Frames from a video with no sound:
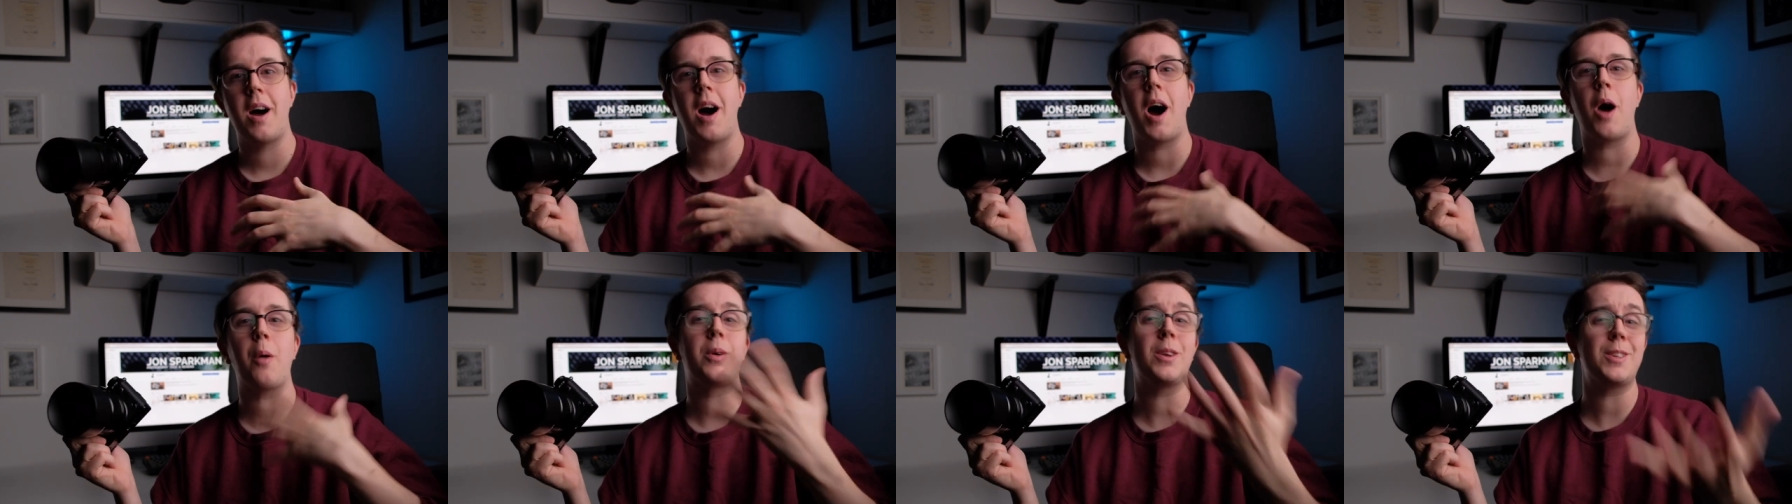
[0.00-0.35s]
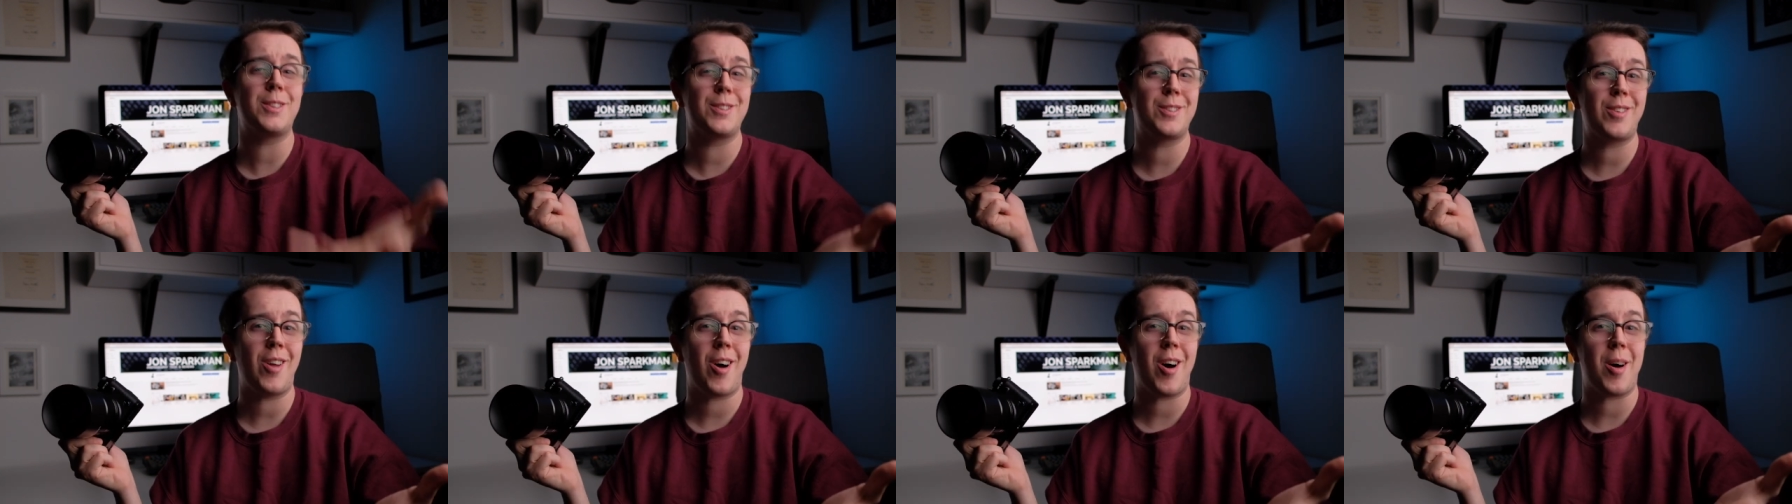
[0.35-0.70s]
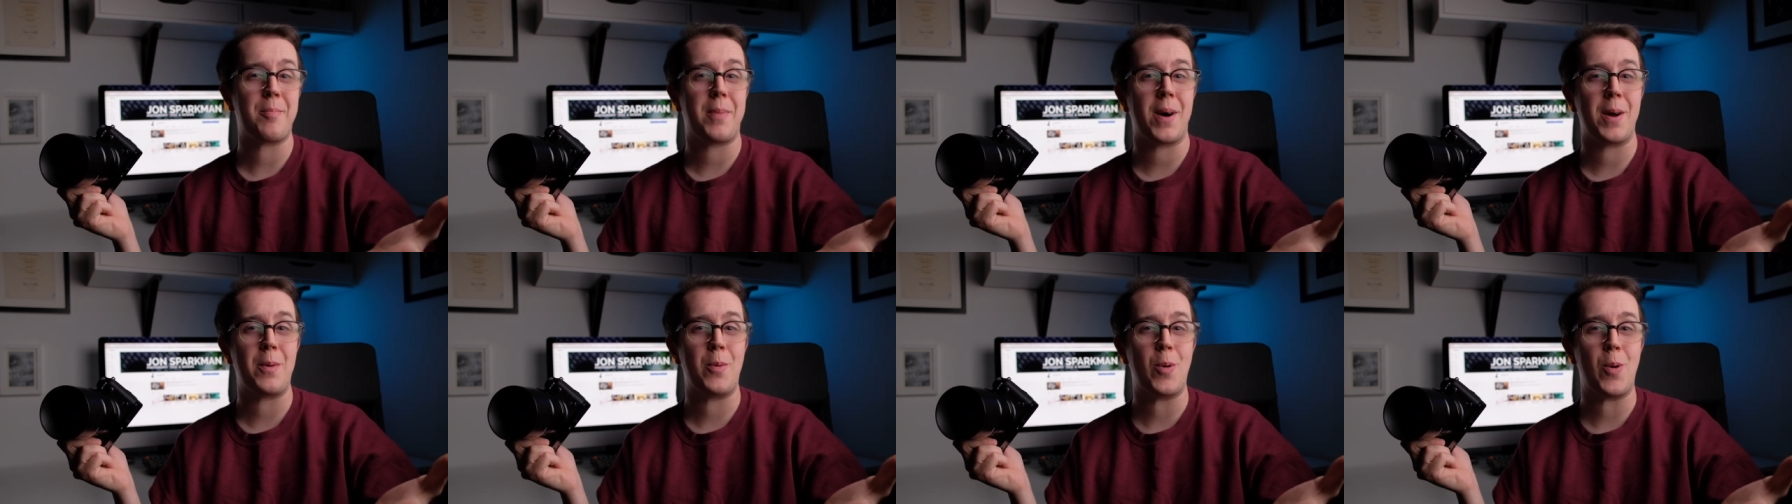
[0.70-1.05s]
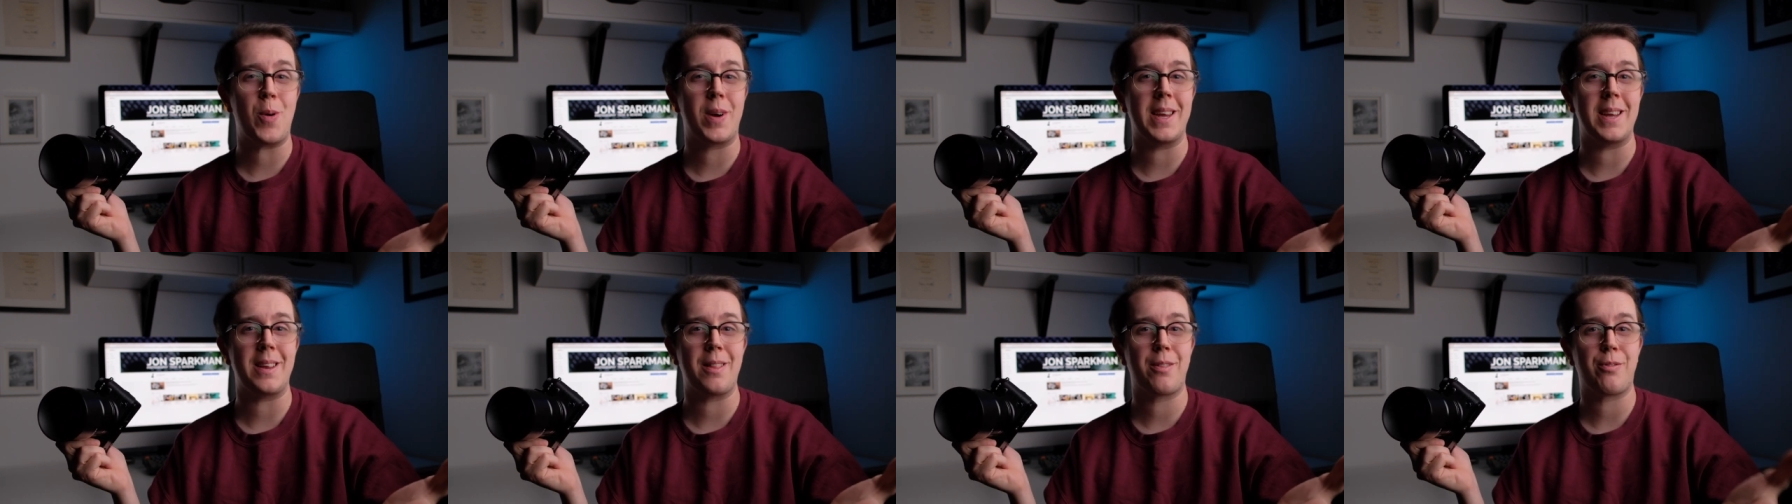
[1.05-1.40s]
I want to start by
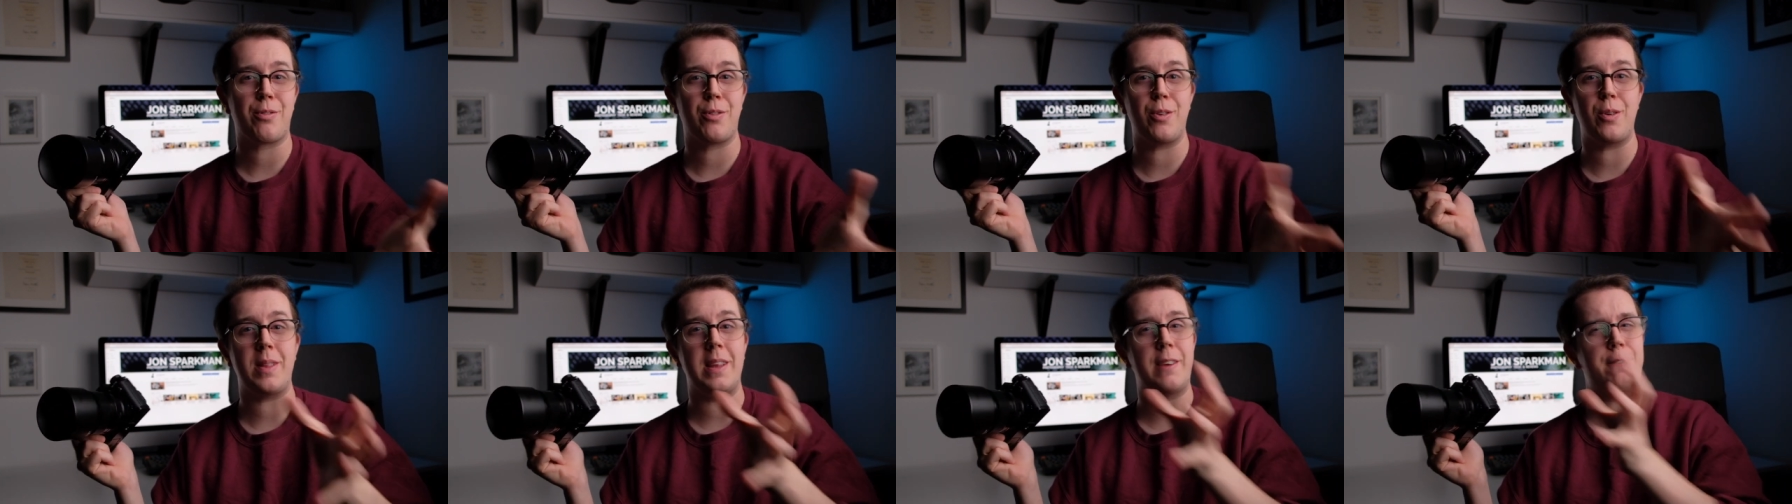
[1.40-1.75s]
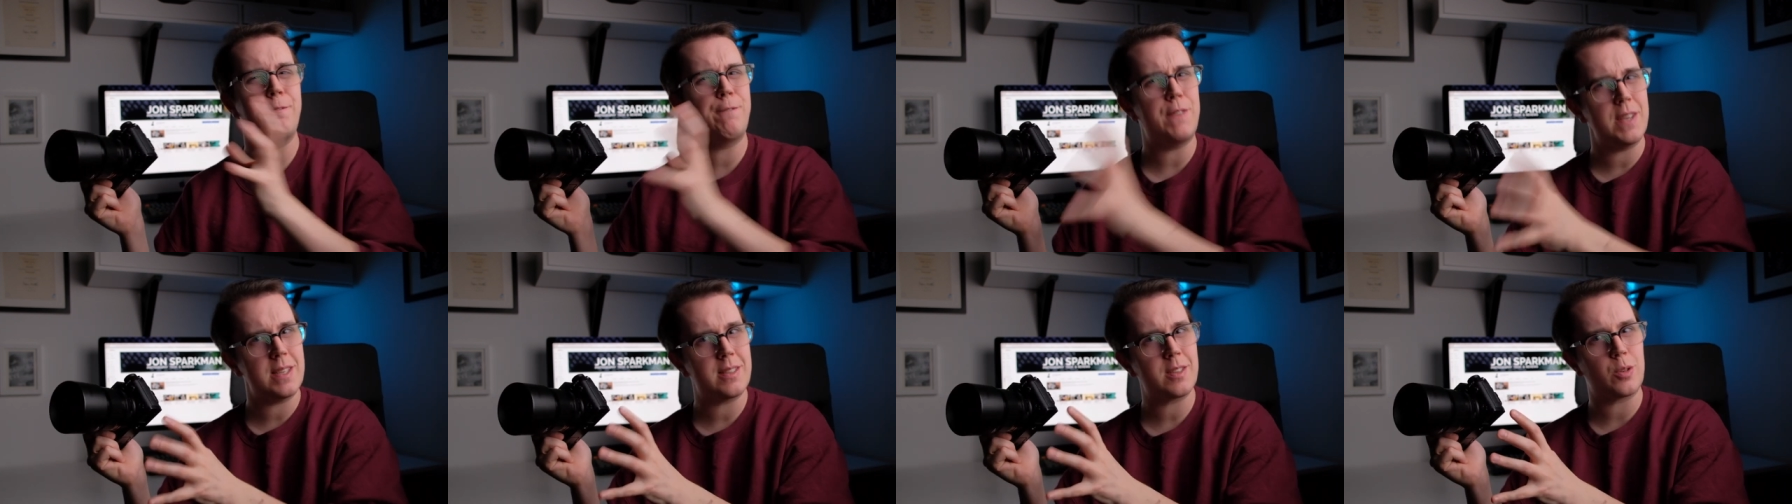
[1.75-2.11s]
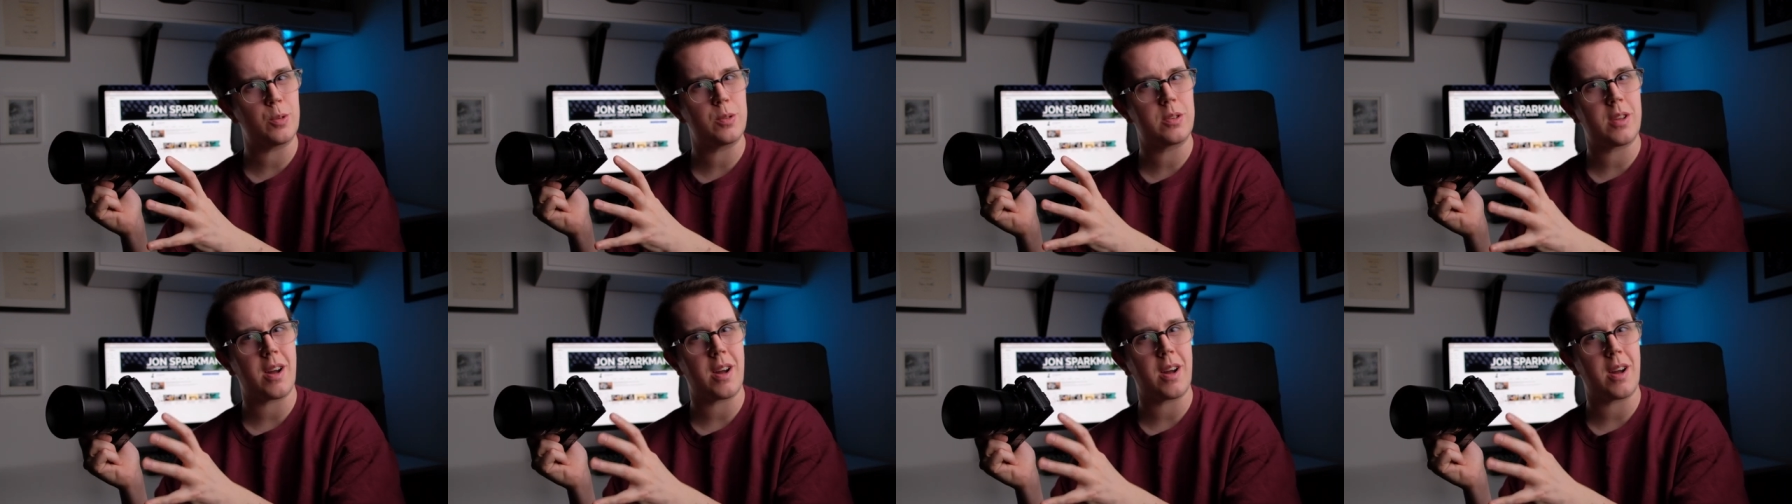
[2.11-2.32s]
walking through the physical